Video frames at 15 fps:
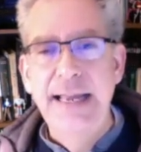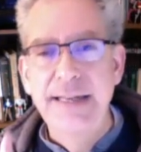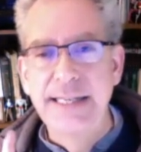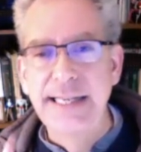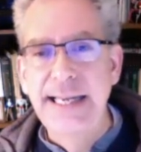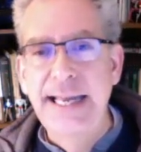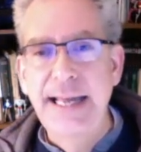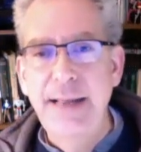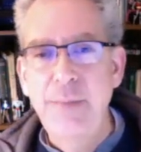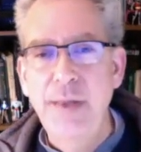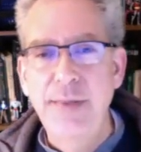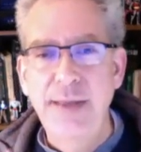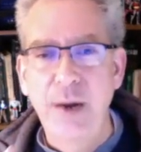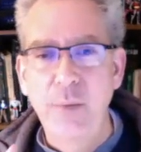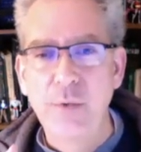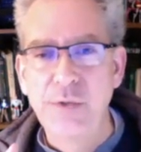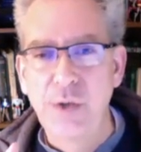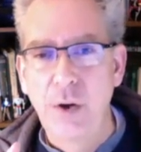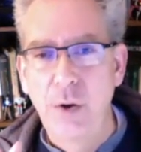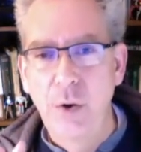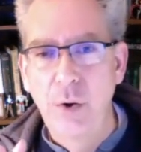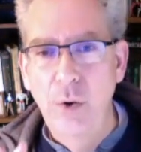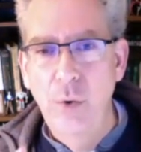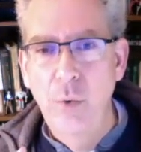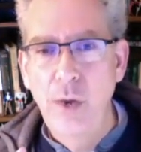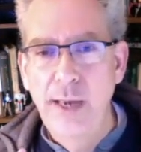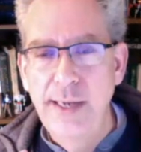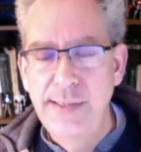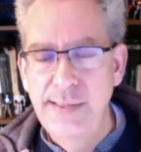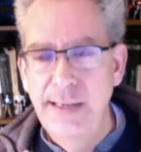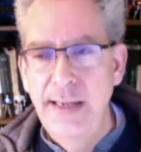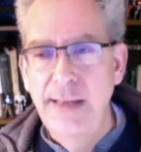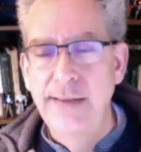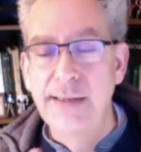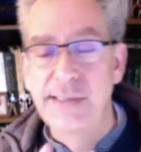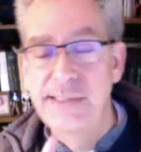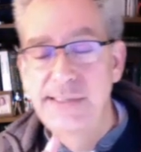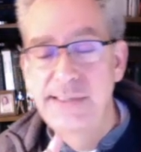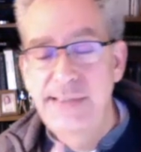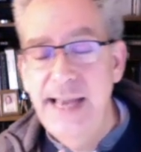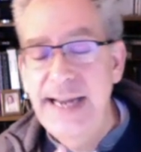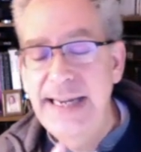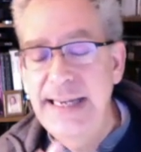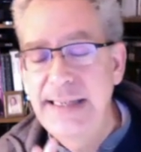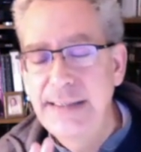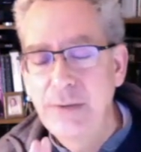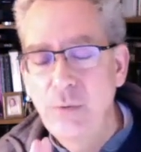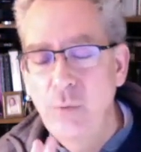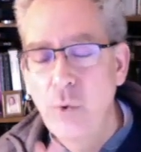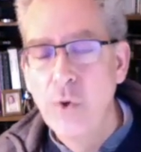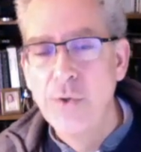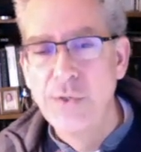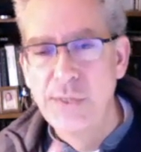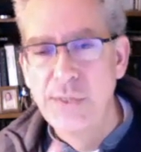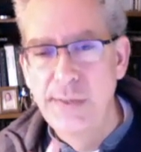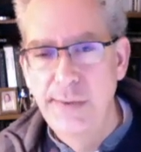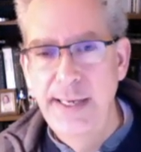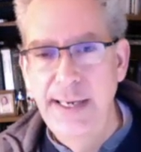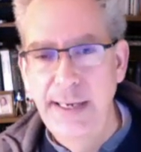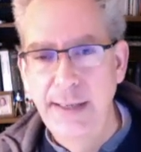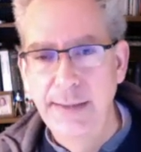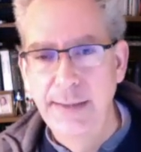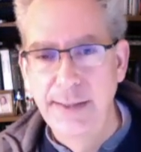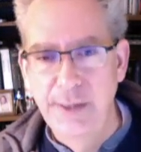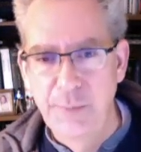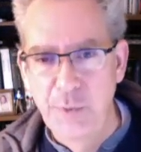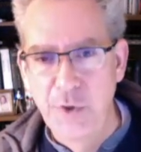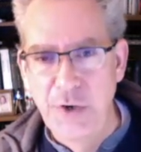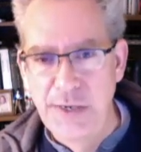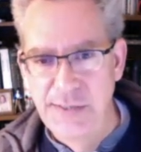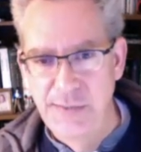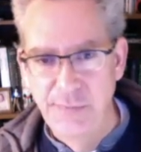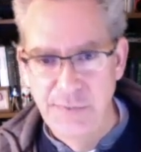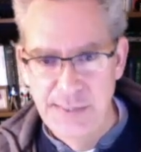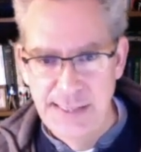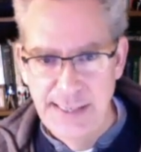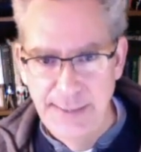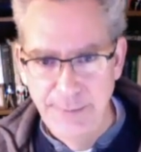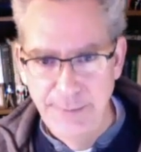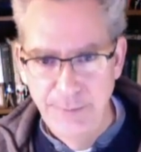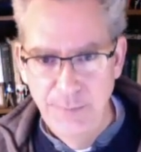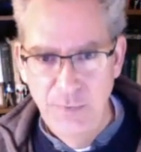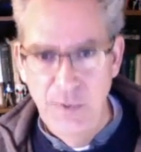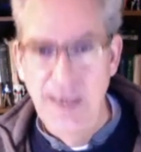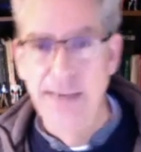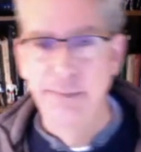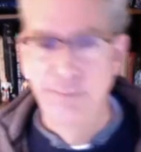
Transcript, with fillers: To him, that was always the second worst thing that the progressives did right?